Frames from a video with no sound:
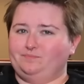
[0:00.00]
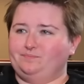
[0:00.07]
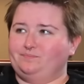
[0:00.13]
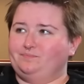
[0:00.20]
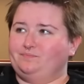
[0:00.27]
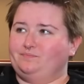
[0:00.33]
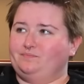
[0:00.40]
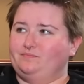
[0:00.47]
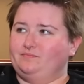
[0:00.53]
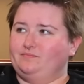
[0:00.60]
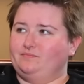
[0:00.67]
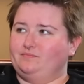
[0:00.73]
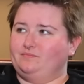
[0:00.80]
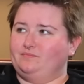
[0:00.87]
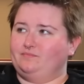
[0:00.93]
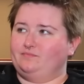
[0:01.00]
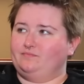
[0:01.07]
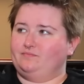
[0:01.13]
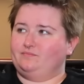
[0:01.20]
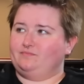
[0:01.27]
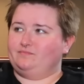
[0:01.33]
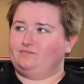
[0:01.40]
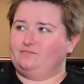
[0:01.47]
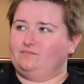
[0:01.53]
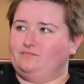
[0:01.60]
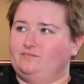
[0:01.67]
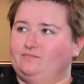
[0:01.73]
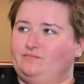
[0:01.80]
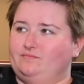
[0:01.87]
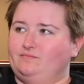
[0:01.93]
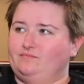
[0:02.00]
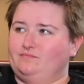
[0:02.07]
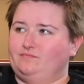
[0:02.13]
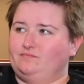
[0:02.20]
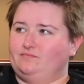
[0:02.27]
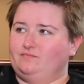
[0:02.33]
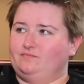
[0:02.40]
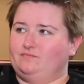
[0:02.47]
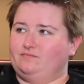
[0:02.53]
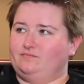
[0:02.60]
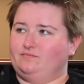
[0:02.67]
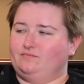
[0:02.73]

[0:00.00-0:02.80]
(not speaking)